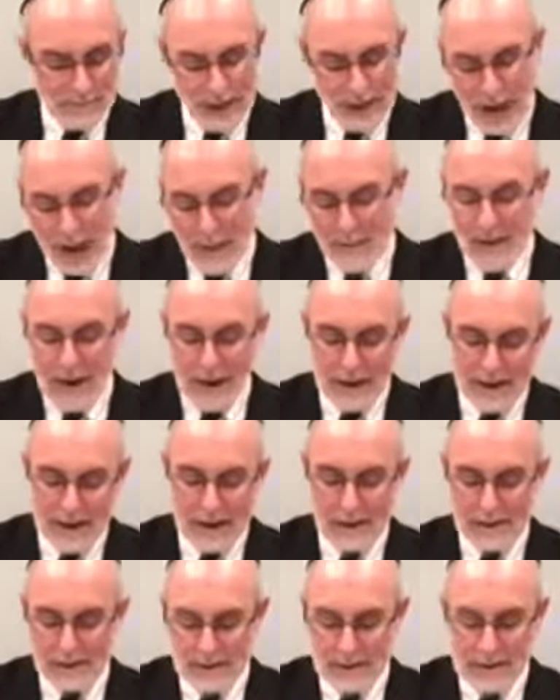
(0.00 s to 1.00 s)
I'm not
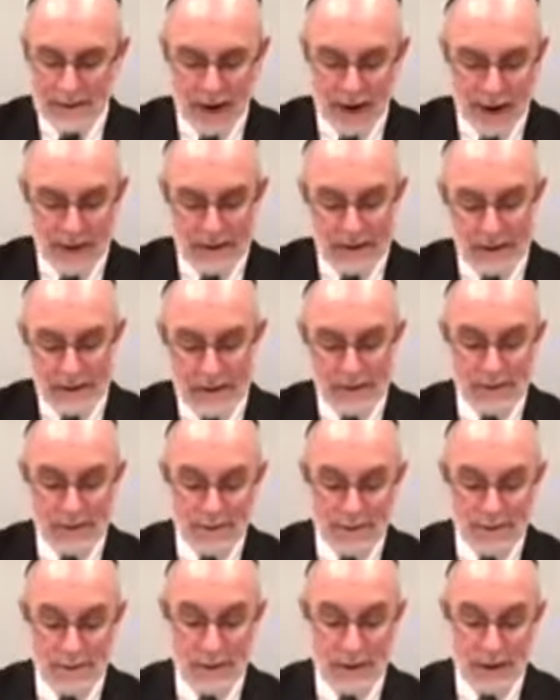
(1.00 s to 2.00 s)
going to decide in this
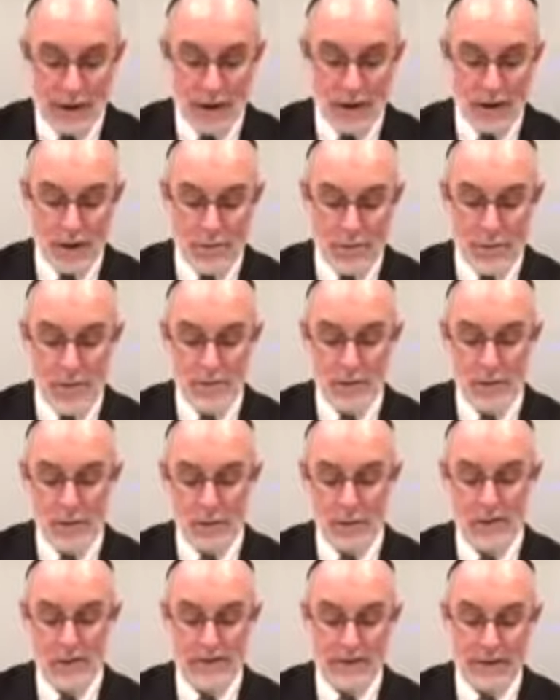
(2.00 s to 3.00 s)
argument
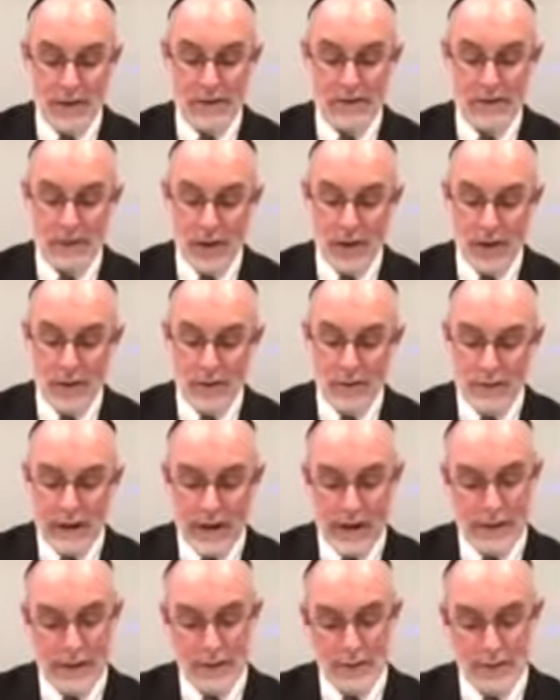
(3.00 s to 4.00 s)
between the Vilna Gaon
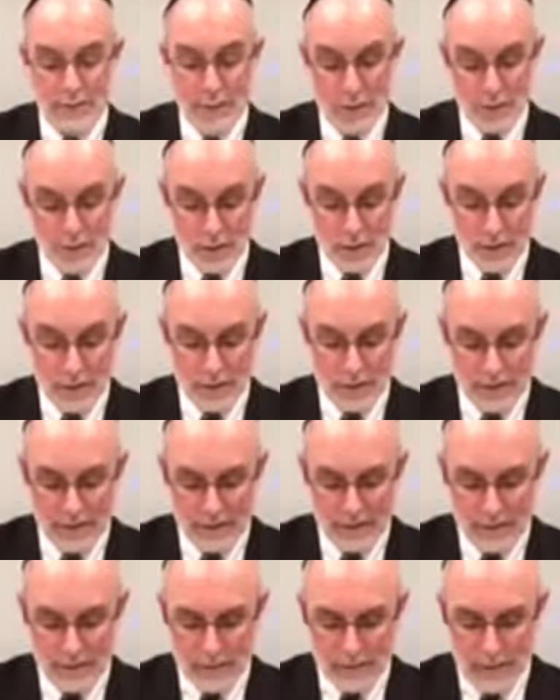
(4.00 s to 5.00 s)
and the Moshe
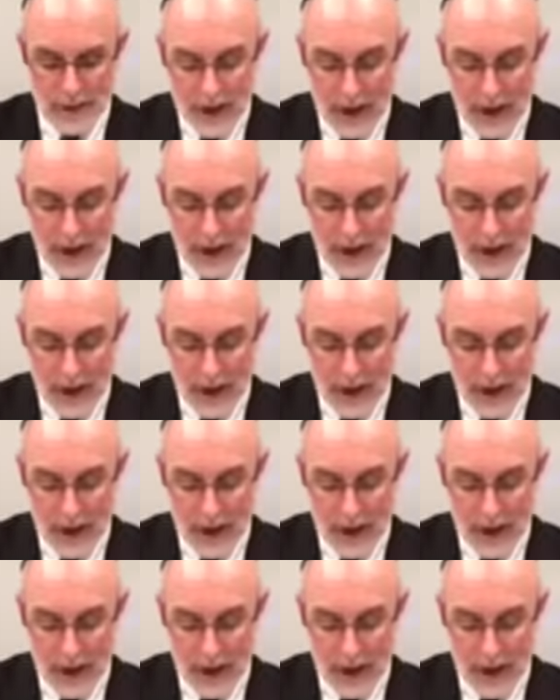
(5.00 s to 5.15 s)
Cordovero.